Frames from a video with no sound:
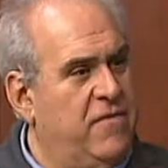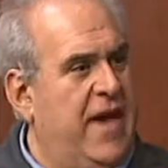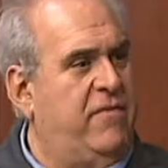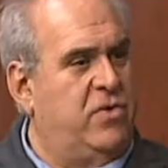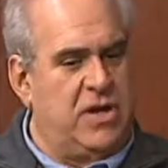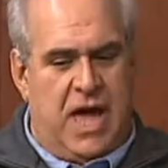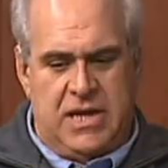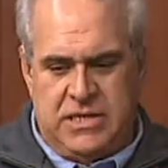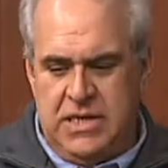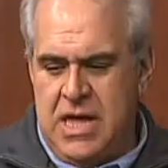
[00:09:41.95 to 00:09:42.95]

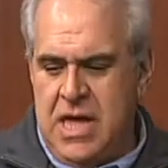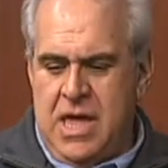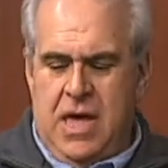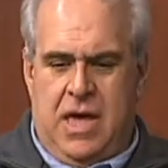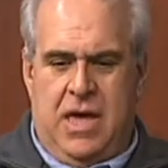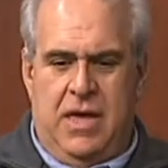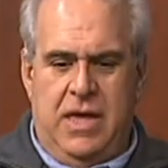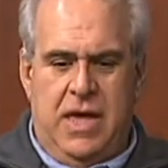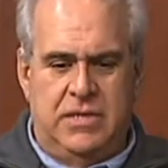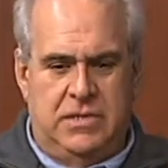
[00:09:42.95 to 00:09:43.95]
advertising,
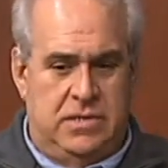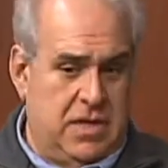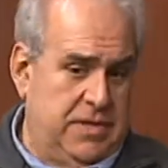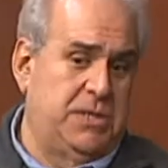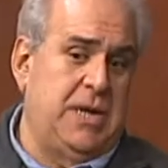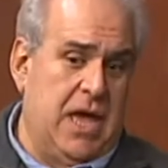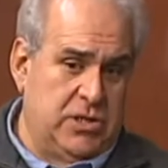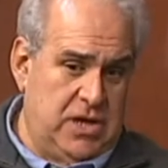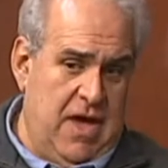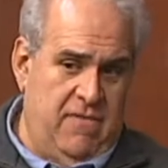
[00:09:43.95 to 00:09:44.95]
the
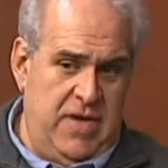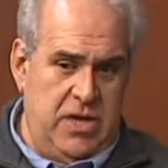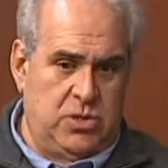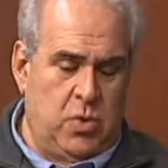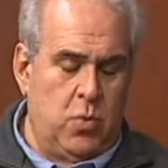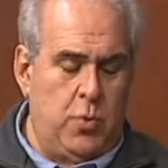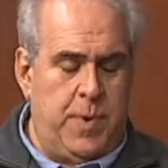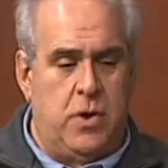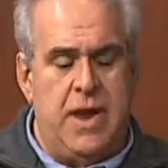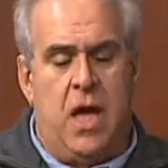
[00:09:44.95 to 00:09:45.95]
sales of his root
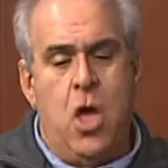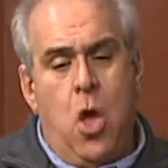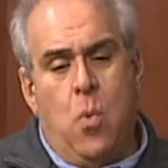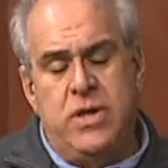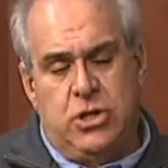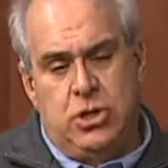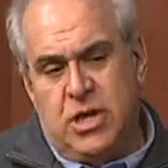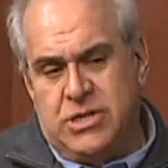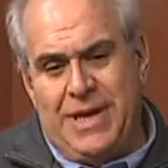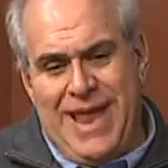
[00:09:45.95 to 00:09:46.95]
beer. Now, was it
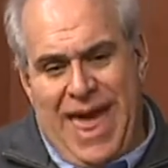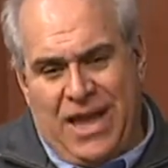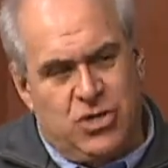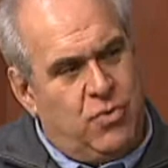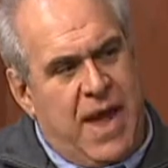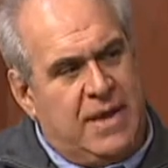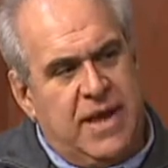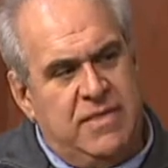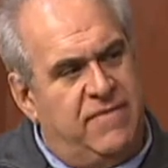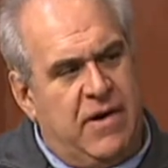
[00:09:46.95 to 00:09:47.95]
just an extract
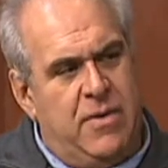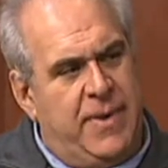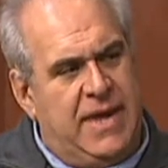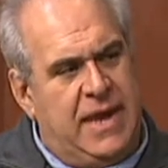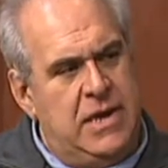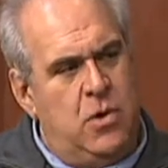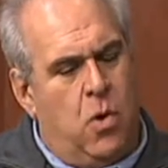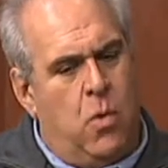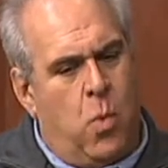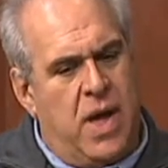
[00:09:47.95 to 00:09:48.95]
at the very beginning,
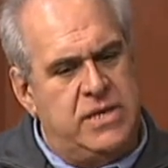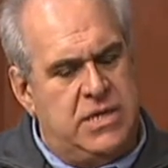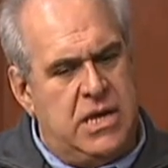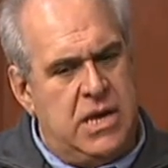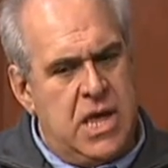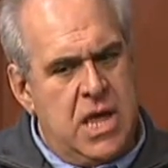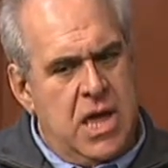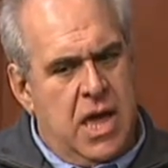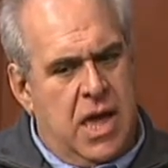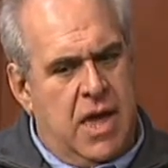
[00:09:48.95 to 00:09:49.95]
or was it,
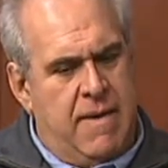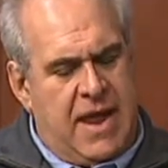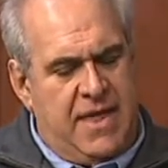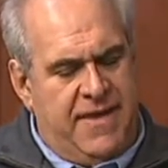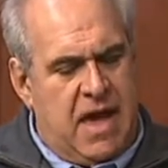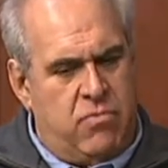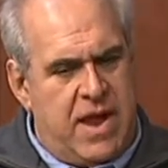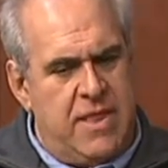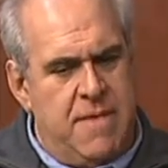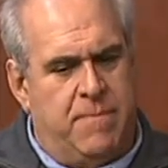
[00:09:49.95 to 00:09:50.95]
and I think I
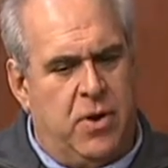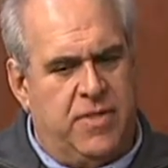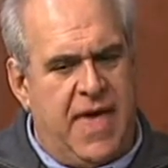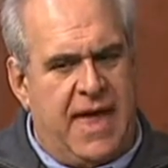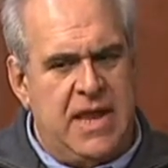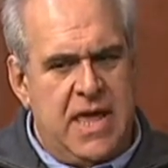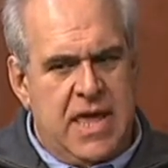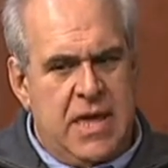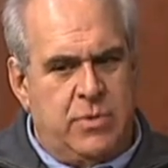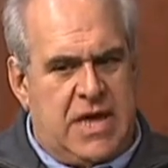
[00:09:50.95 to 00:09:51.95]
read in the book that
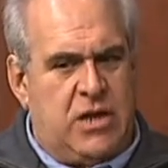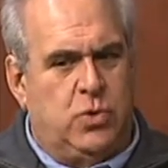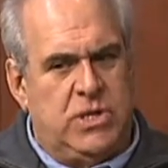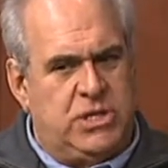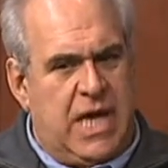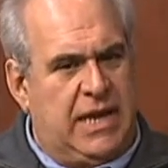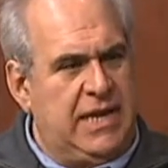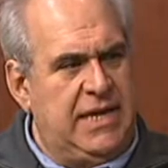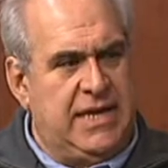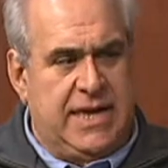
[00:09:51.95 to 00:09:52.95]
he was actually
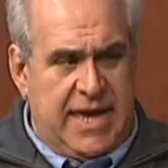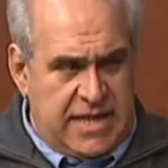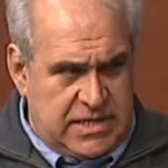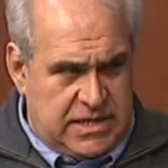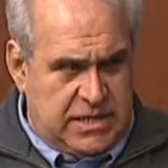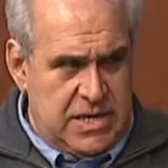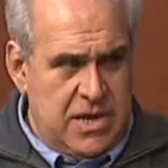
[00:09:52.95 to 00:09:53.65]
selling kits